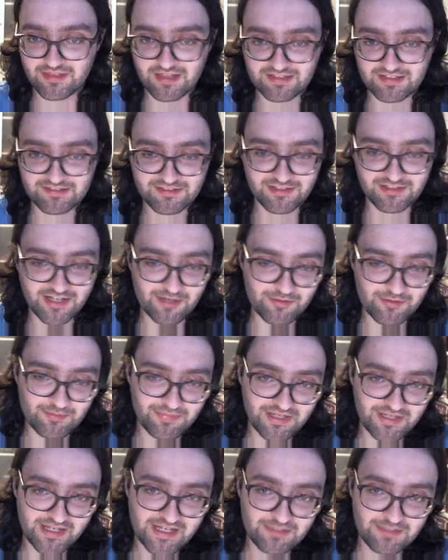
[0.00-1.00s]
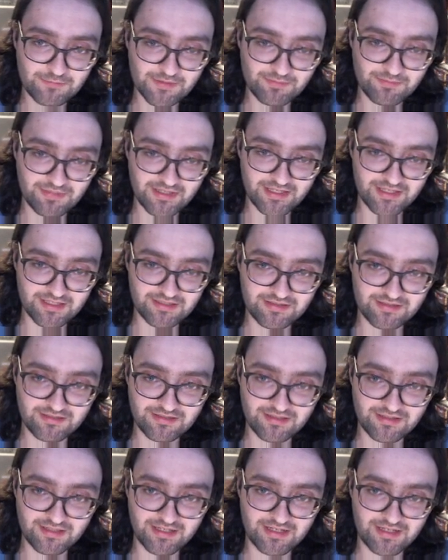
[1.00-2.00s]
not how we played. We played
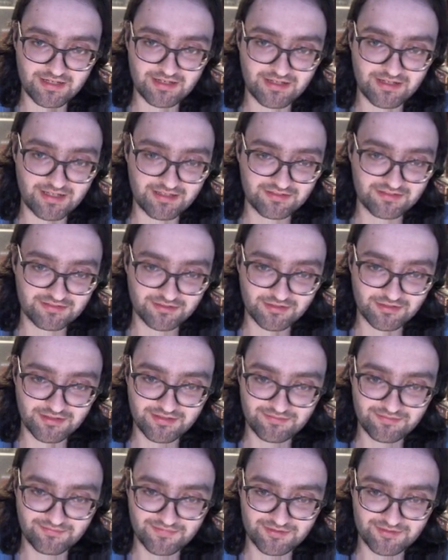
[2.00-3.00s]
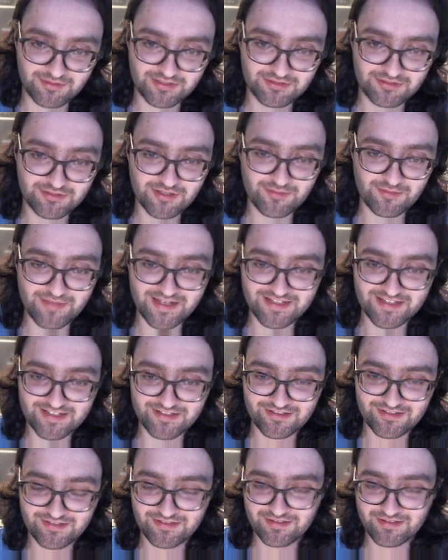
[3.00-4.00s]
in a, sorry, trying to go back
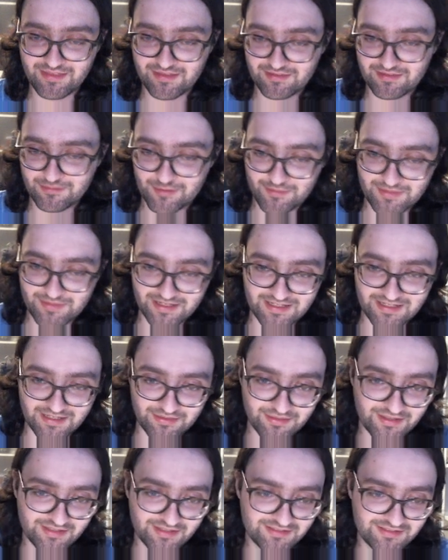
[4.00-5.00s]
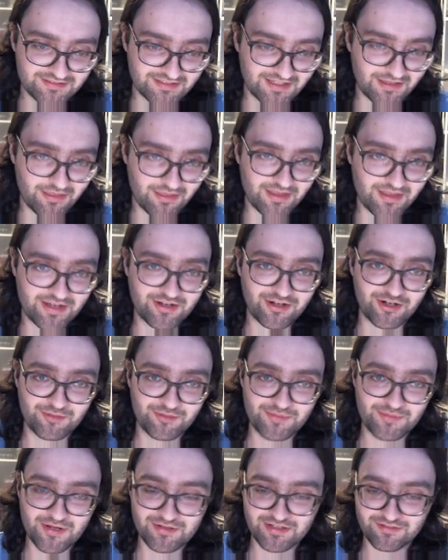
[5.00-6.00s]
here. We played like this, and then our
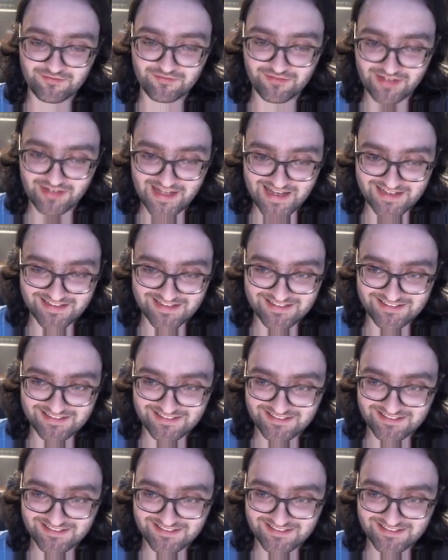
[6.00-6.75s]
opponent flagged.